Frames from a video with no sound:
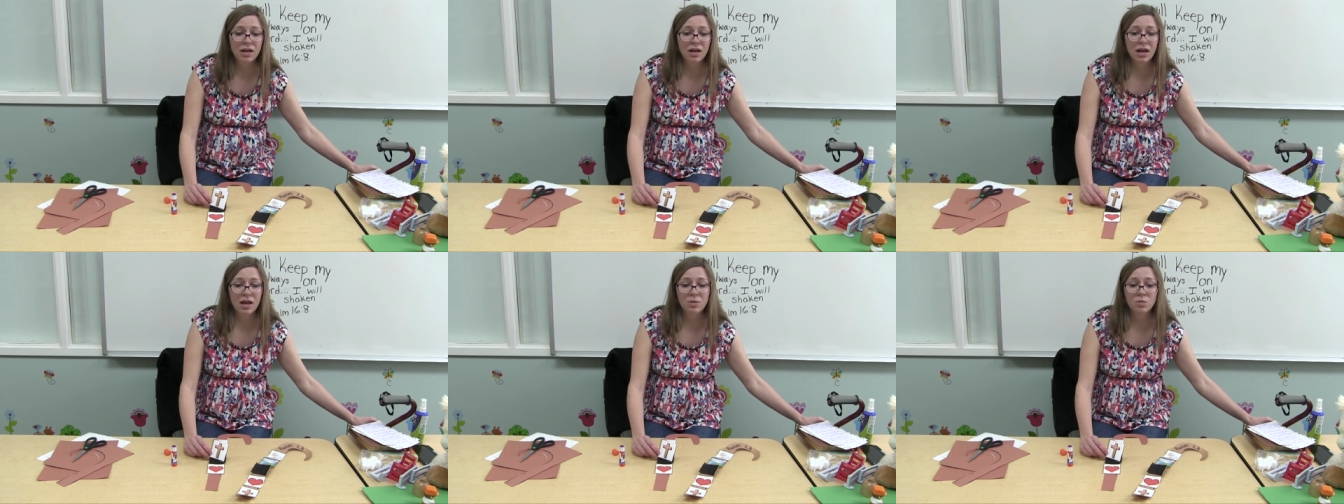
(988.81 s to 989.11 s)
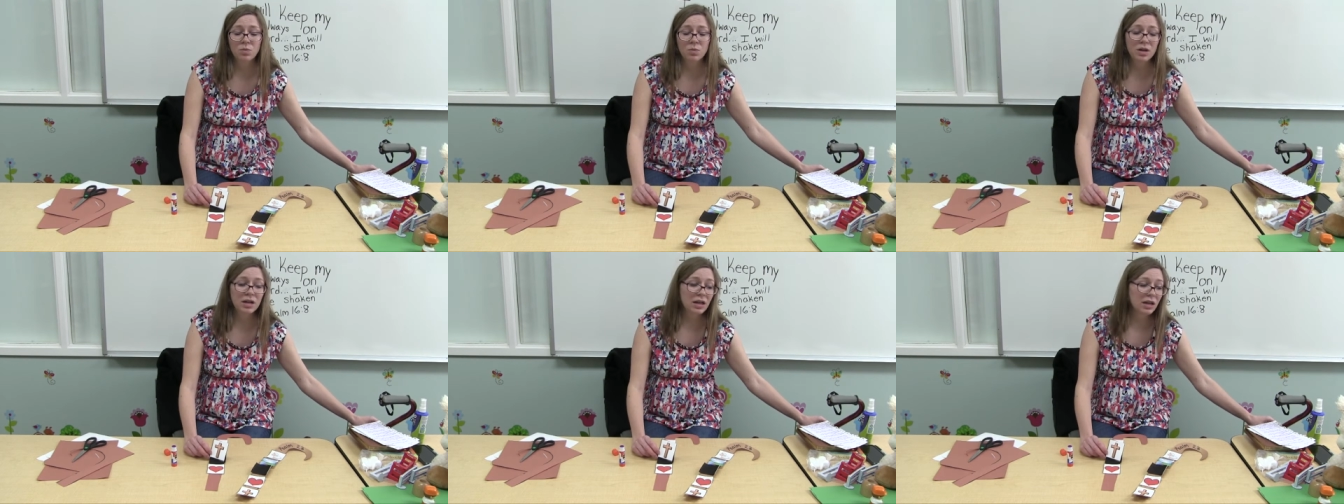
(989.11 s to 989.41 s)

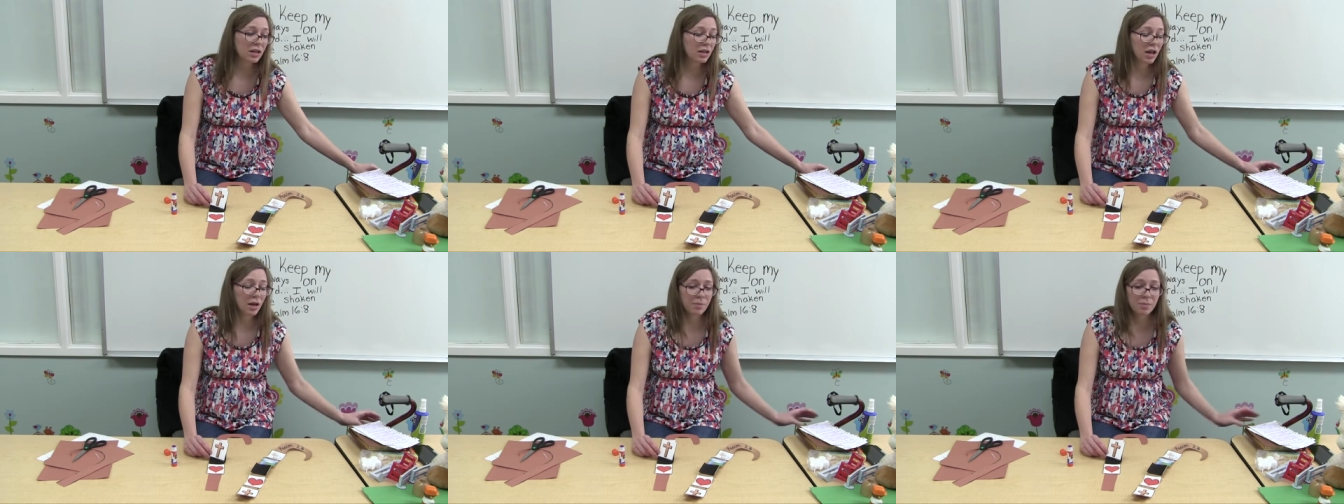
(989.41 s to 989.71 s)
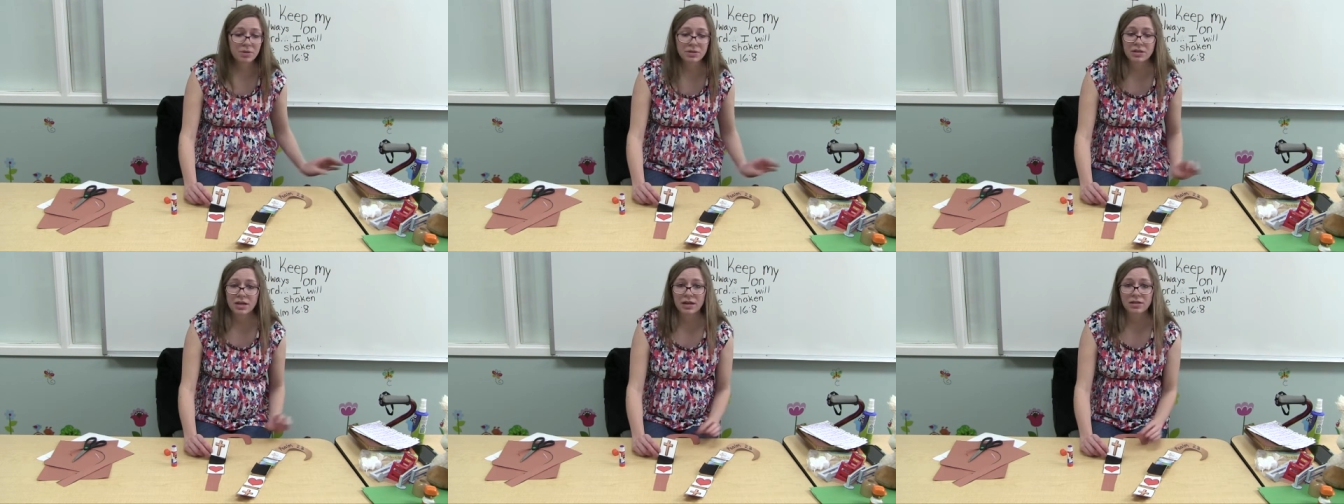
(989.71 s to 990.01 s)
and we
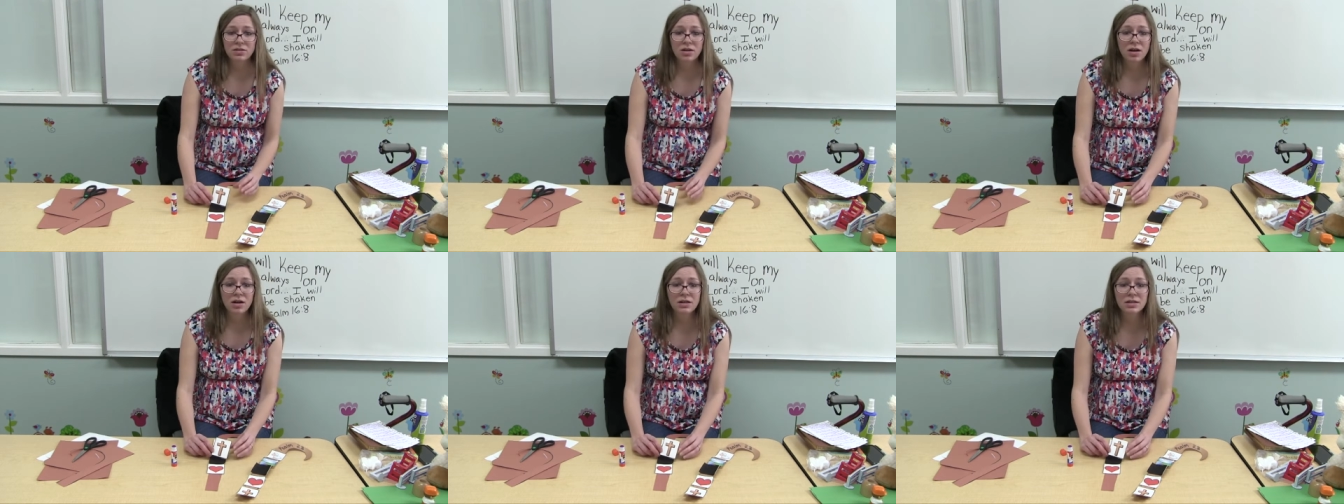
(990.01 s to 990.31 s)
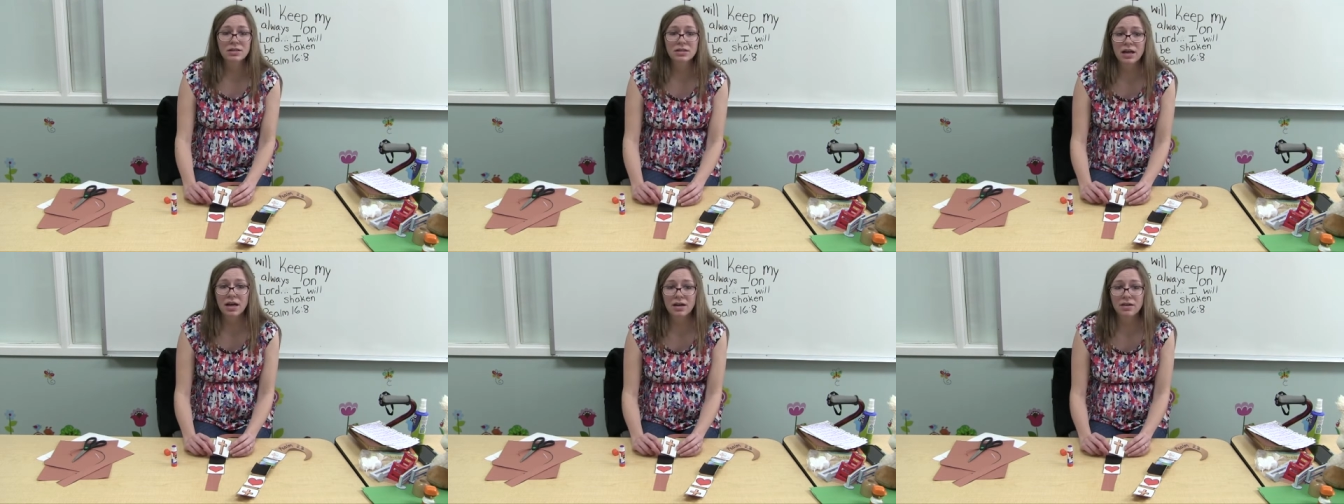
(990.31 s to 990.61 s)
cannot protect
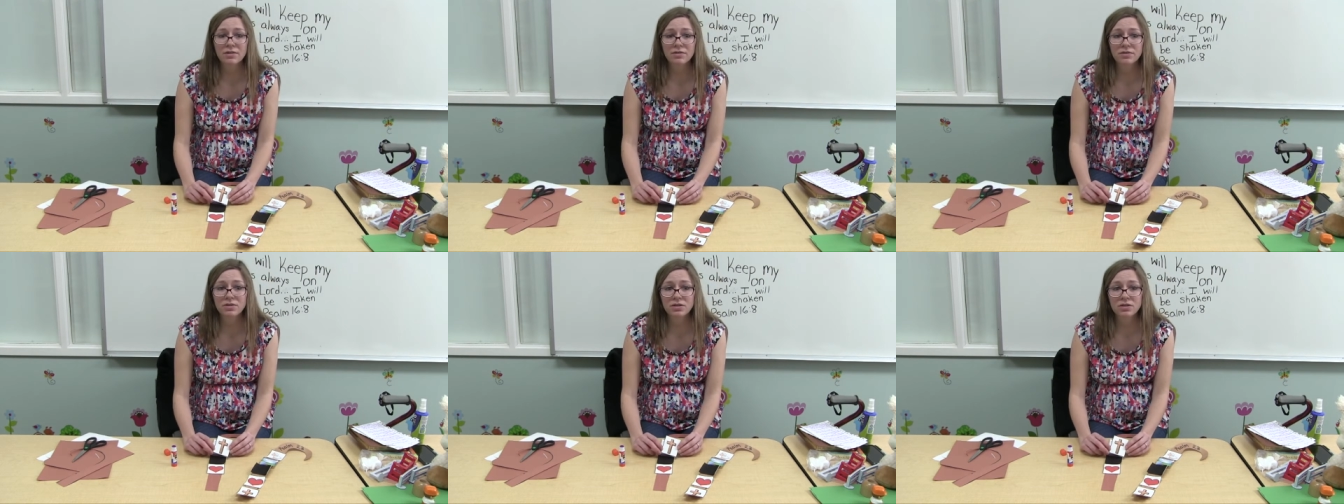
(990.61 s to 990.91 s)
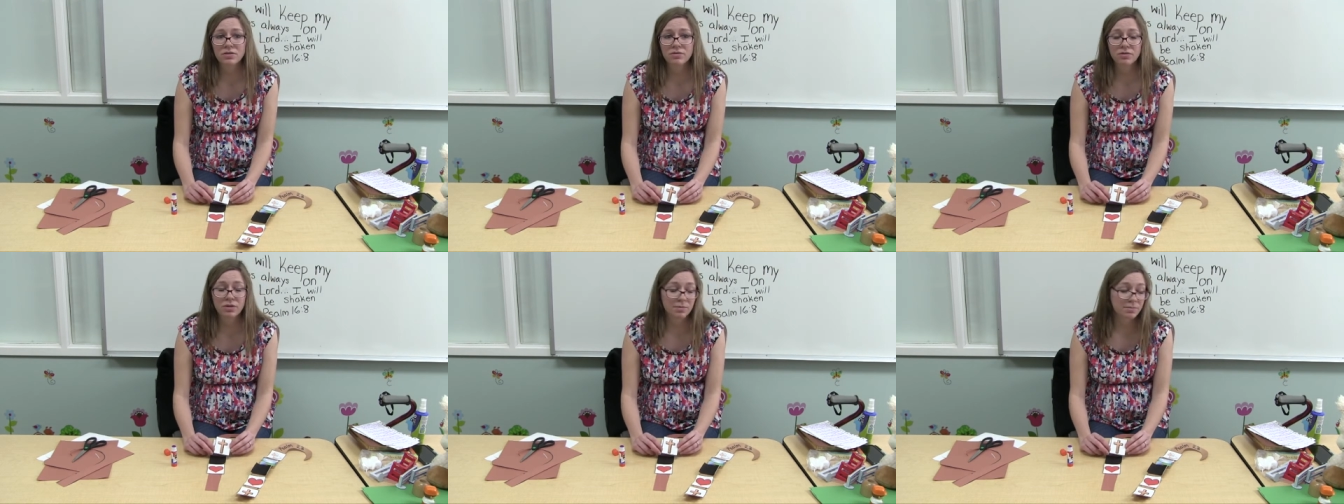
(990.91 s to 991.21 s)

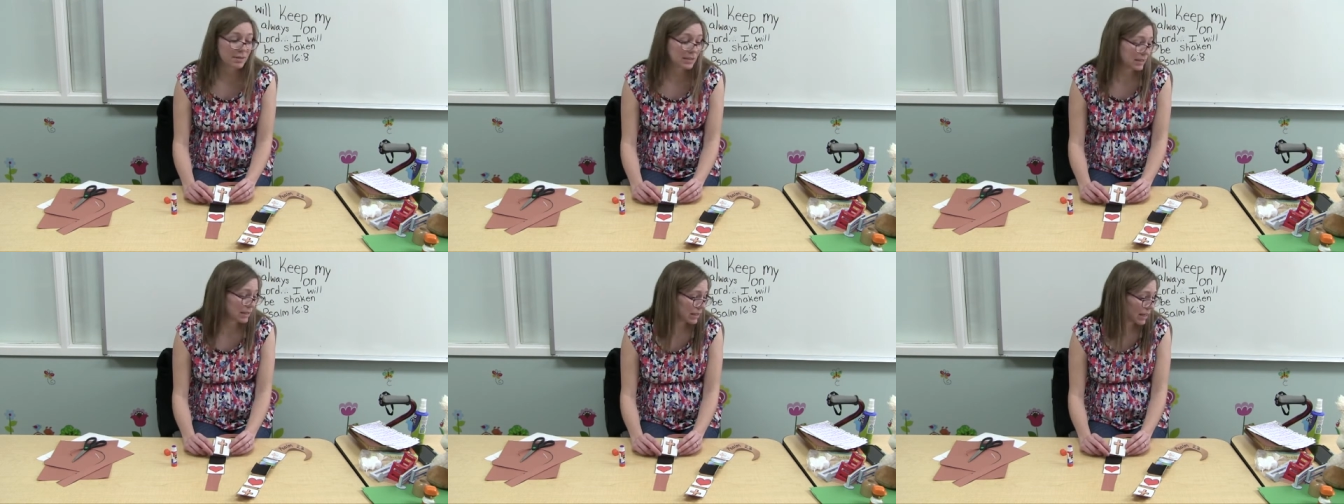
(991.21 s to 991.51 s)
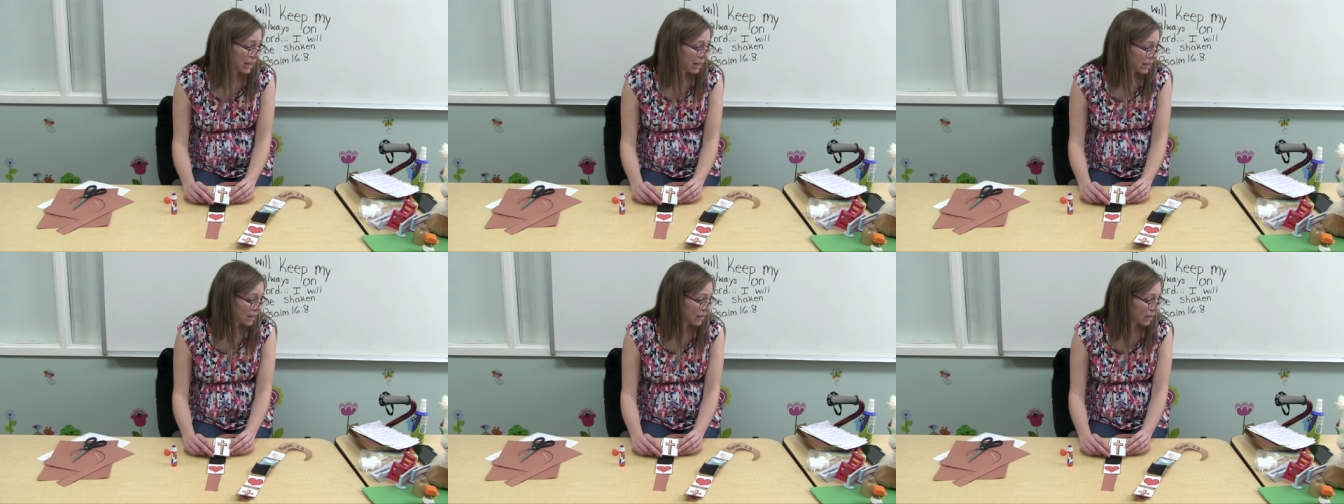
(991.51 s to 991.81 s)
ourselves from
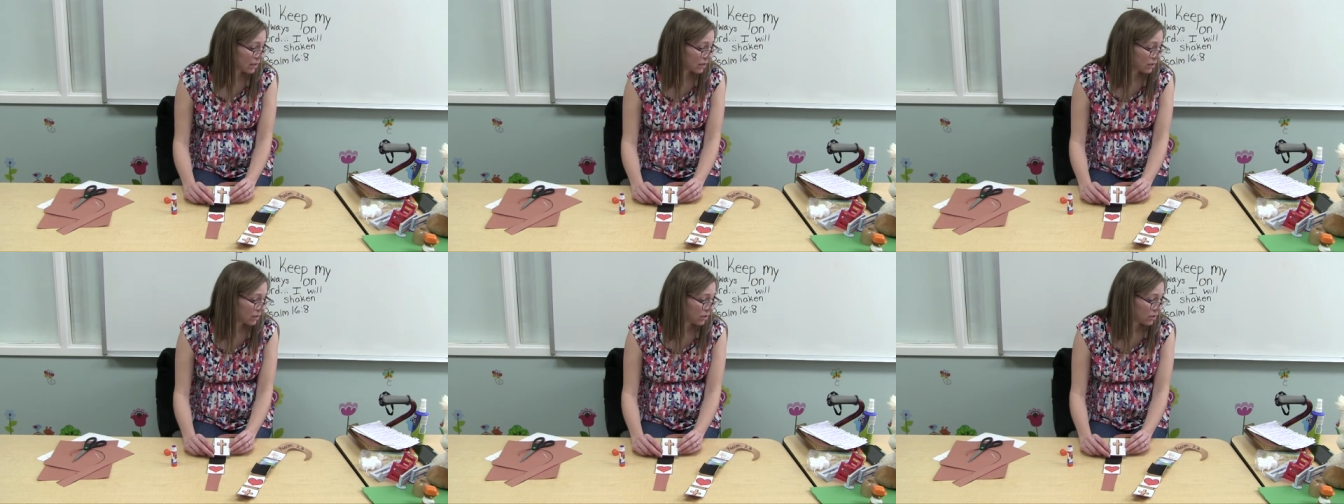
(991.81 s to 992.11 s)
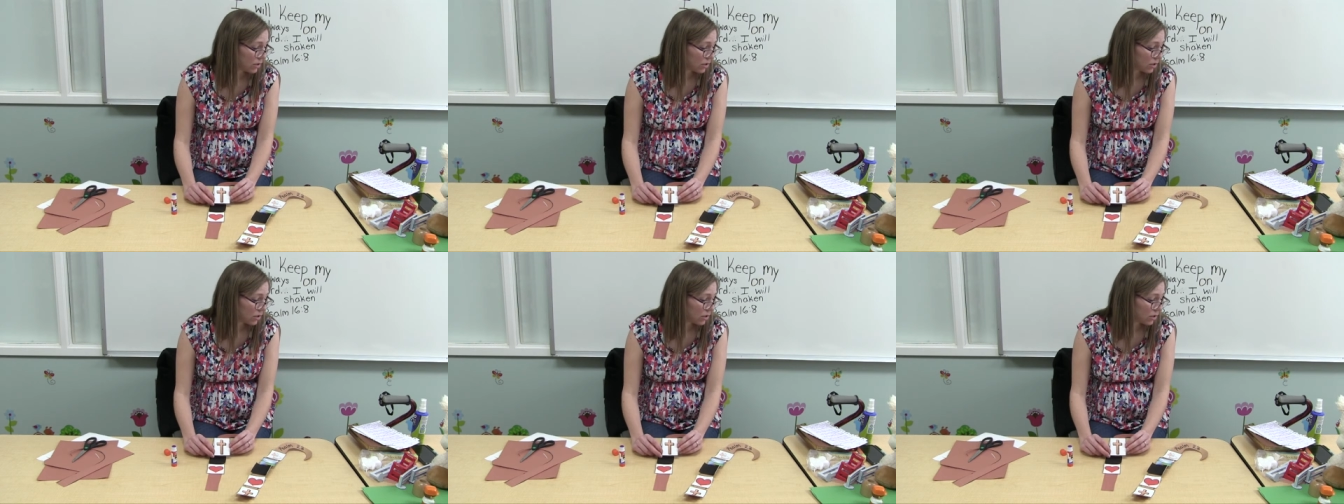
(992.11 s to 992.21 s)
sin.